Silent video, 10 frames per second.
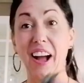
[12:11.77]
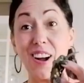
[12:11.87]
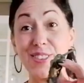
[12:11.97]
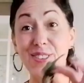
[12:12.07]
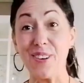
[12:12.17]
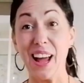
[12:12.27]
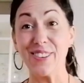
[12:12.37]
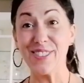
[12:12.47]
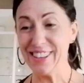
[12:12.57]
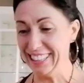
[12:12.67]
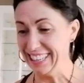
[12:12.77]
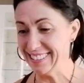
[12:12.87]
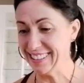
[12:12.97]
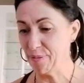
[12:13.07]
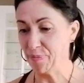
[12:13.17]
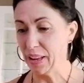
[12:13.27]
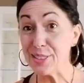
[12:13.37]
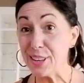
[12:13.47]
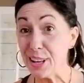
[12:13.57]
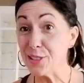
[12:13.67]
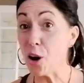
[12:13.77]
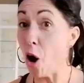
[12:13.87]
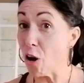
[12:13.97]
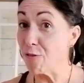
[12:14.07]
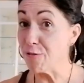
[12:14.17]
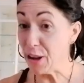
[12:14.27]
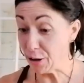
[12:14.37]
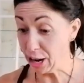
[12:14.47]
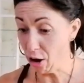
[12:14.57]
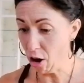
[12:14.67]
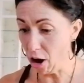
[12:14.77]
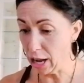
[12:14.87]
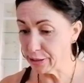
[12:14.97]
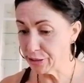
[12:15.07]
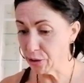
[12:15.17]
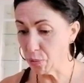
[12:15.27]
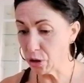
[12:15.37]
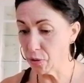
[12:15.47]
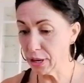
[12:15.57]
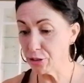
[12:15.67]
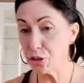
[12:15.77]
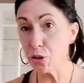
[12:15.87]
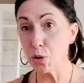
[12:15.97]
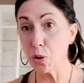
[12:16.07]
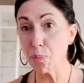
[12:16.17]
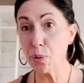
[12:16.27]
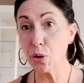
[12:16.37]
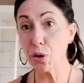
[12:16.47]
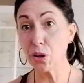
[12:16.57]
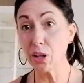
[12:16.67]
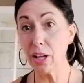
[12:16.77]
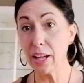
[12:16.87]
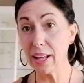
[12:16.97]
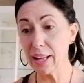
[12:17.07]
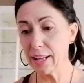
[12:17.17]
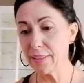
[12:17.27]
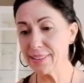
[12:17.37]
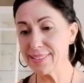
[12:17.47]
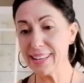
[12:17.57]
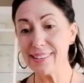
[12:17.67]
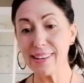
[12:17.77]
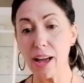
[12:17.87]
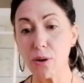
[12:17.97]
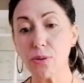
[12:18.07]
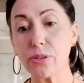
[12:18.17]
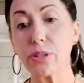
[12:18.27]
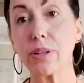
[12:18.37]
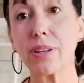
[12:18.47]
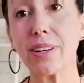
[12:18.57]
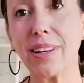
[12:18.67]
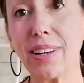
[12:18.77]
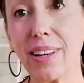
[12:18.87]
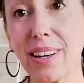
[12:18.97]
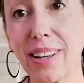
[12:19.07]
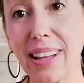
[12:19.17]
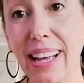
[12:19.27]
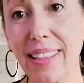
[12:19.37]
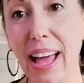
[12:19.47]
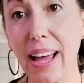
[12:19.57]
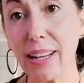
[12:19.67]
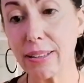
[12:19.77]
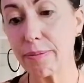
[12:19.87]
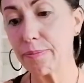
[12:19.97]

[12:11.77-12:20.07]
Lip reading: our serrano chilies. These seeds are very hot, so we're going to pull the seeds out like that